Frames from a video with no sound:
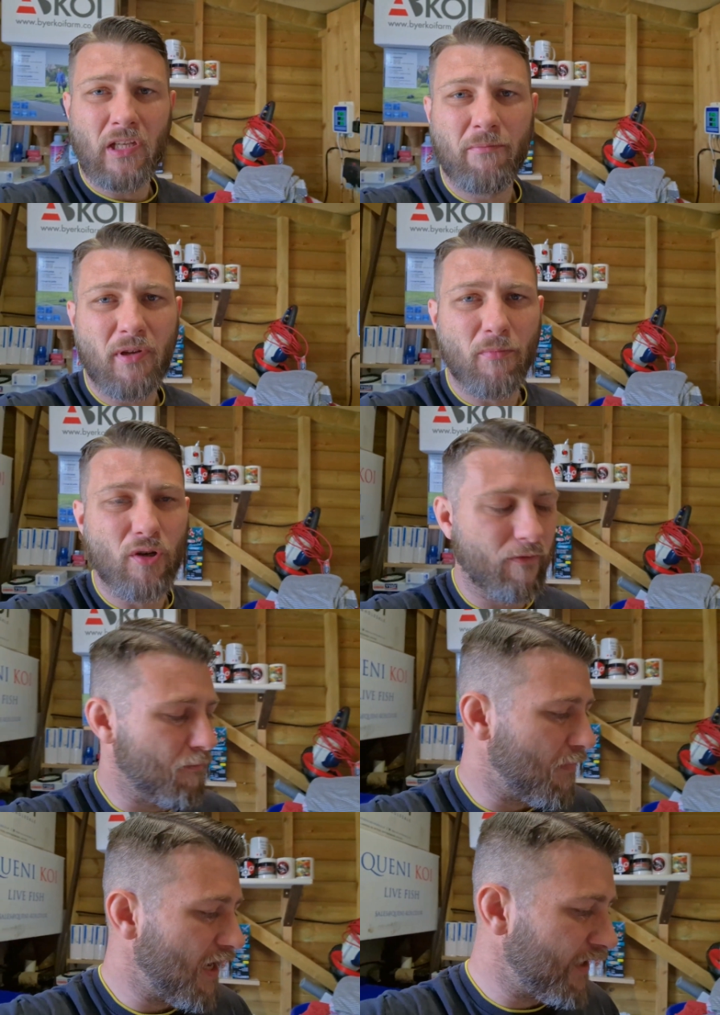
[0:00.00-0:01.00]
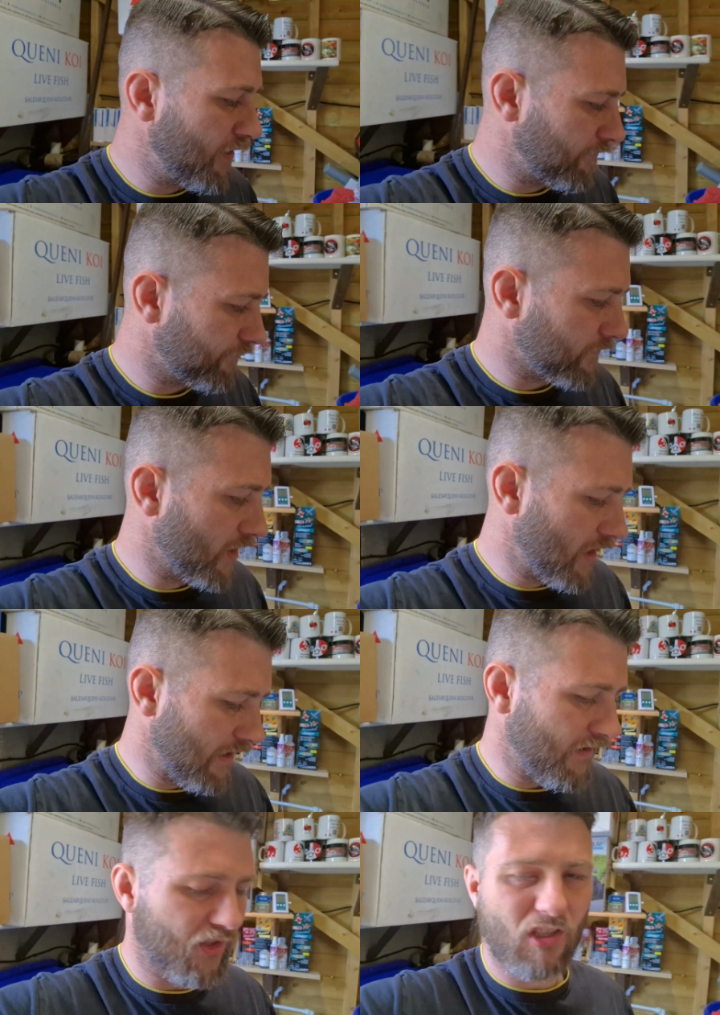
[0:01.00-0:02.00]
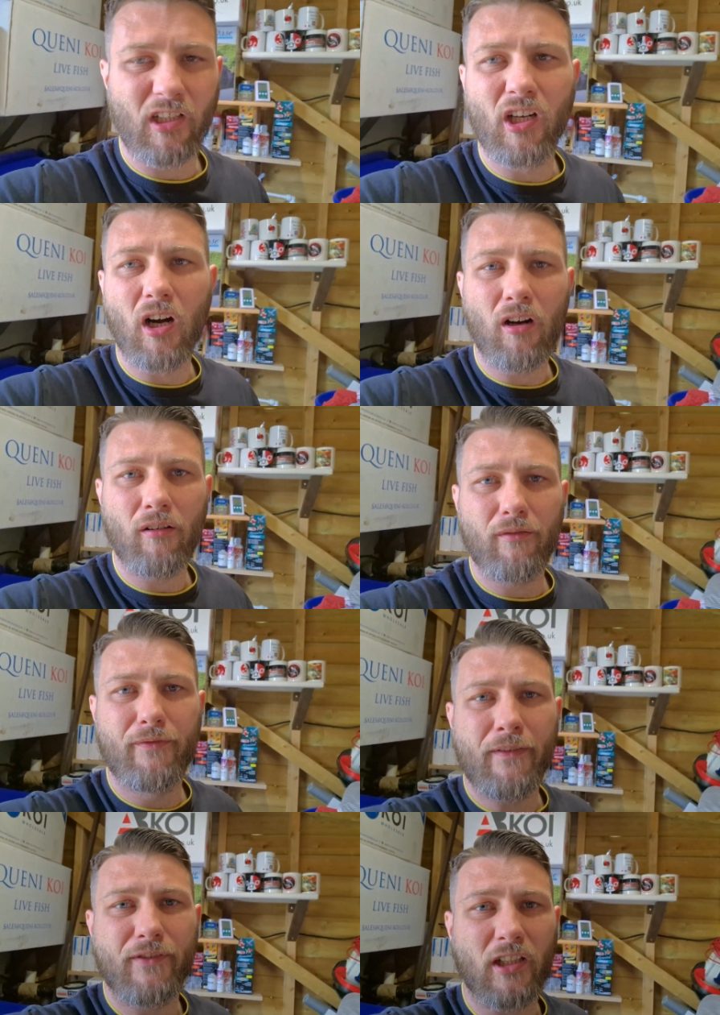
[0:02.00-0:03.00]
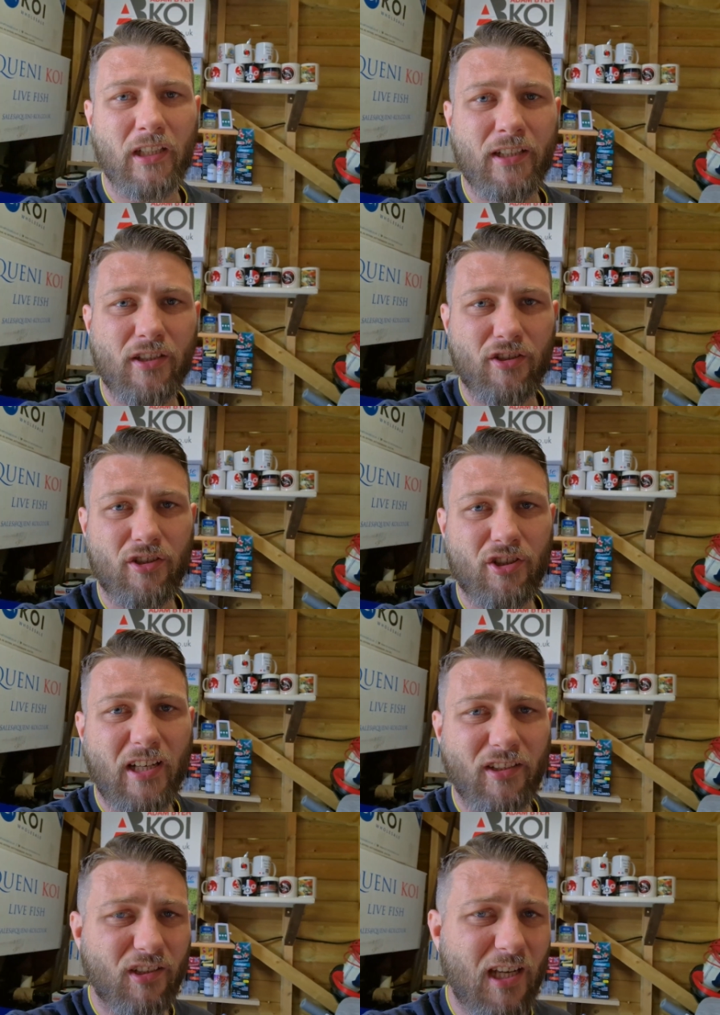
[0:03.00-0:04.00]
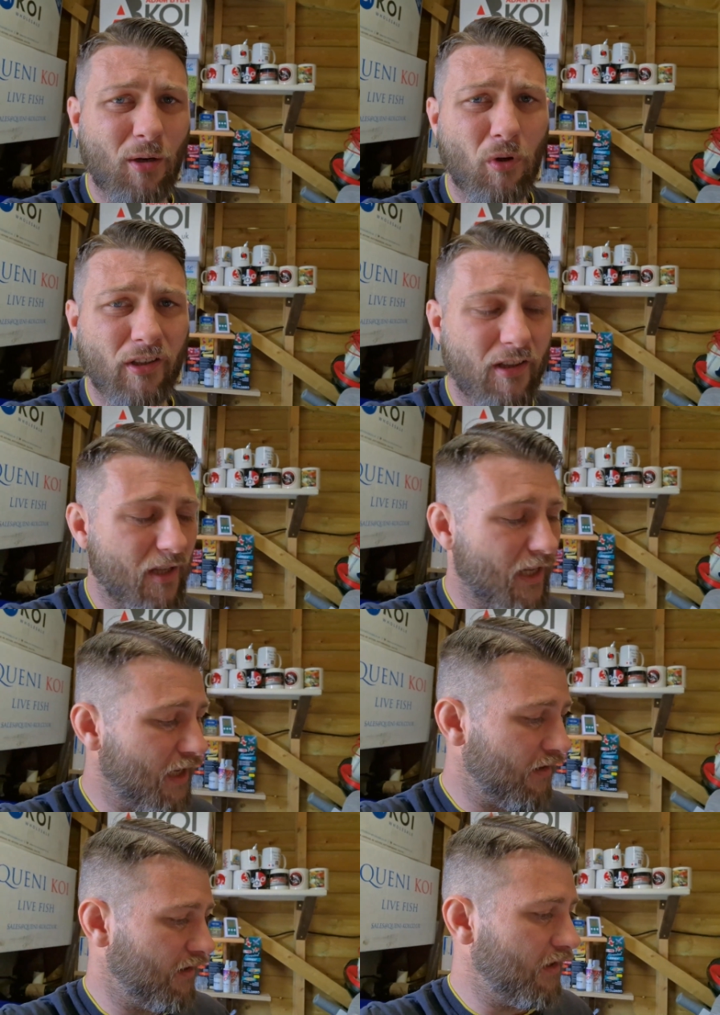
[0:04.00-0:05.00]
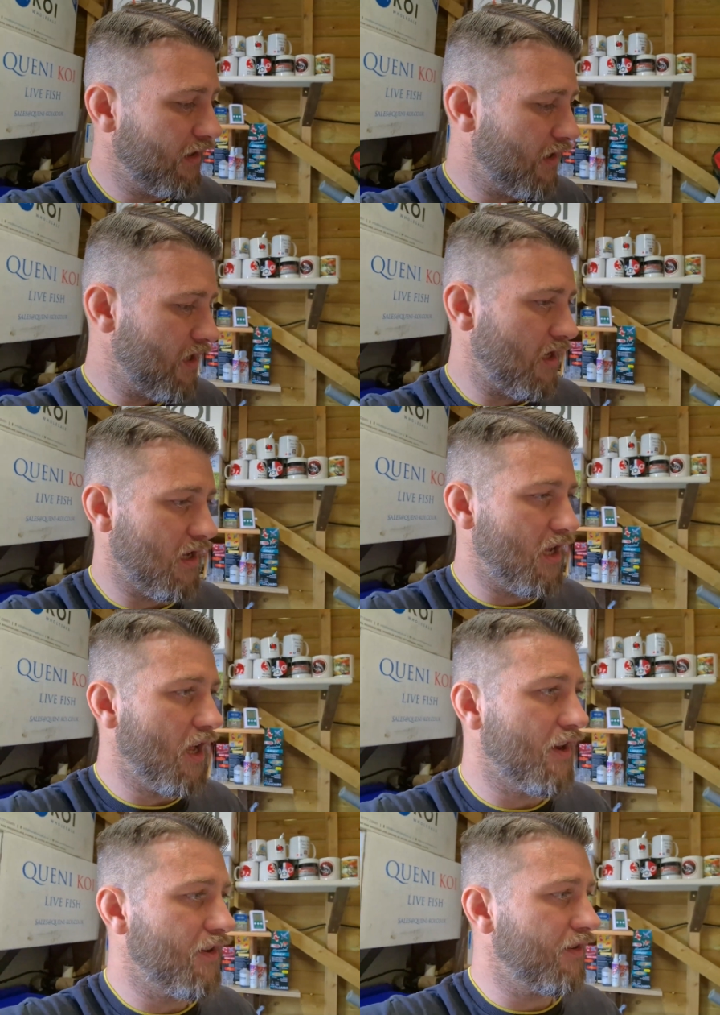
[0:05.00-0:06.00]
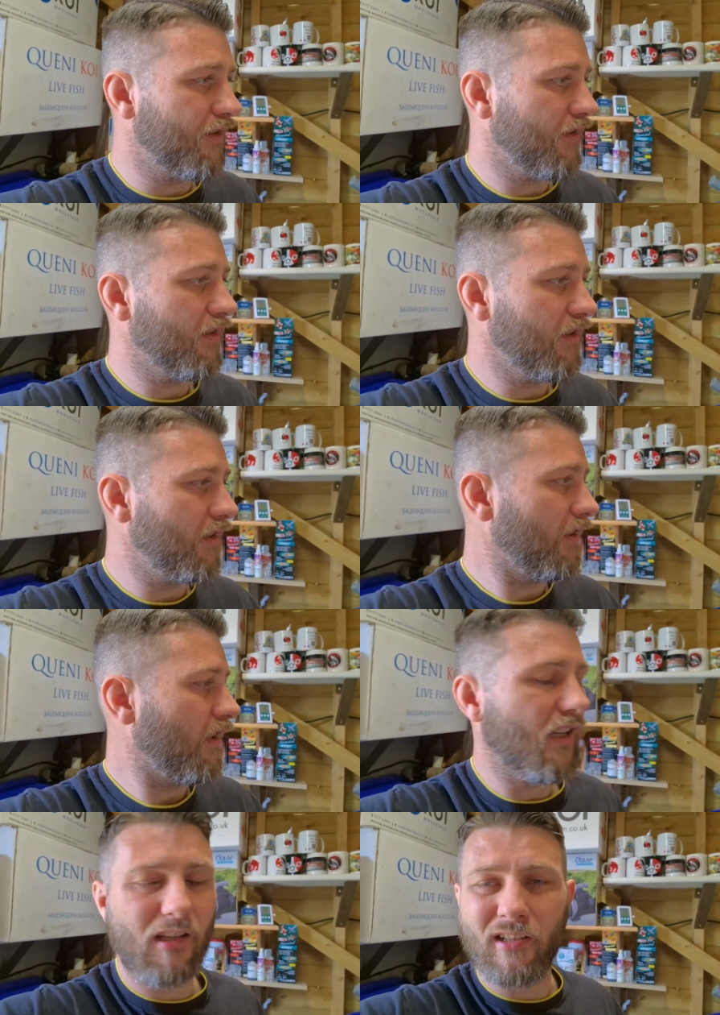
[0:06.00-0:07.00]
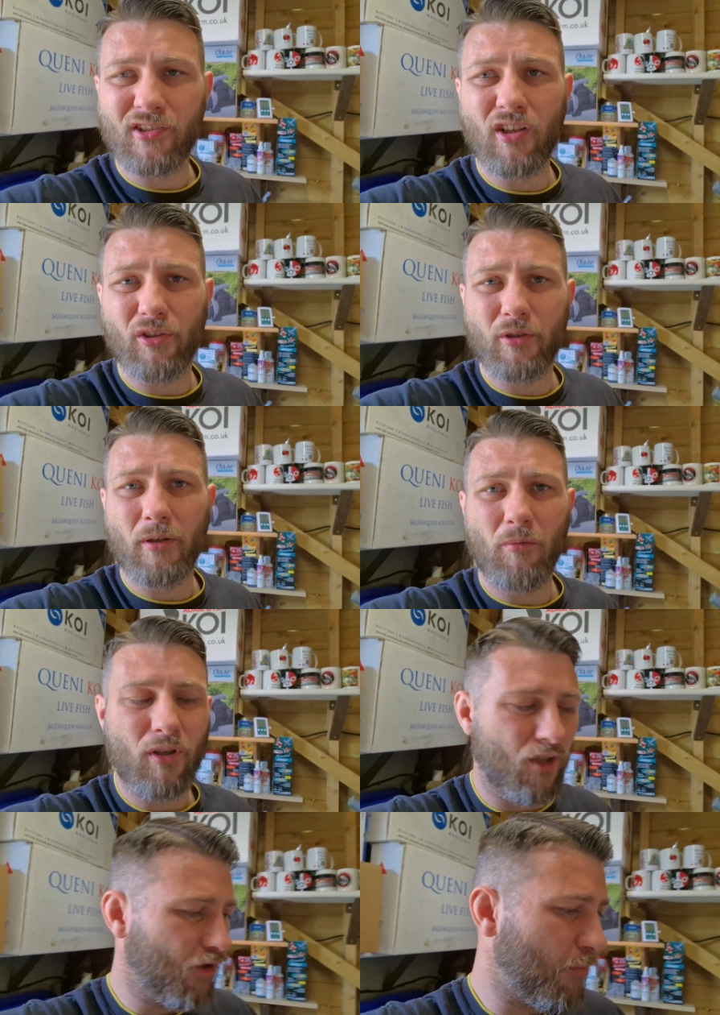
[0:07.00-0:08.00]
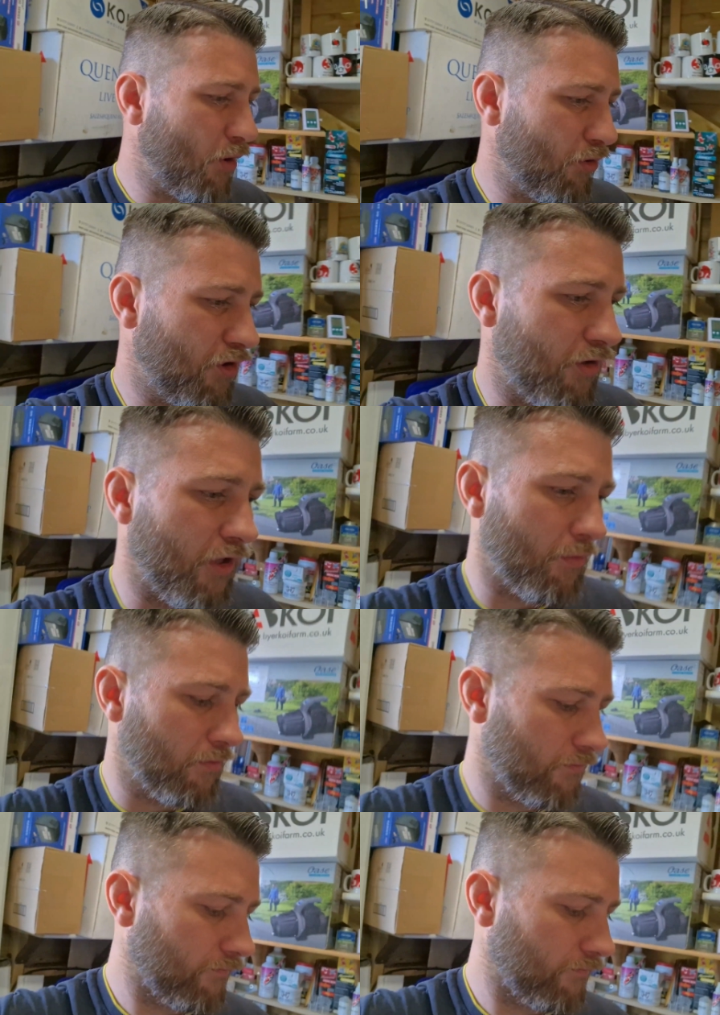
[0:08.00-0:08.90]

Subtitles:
my moving bed, I've actually got 50 litres of standard K1 in there, and it's not doing what it's supposed to do.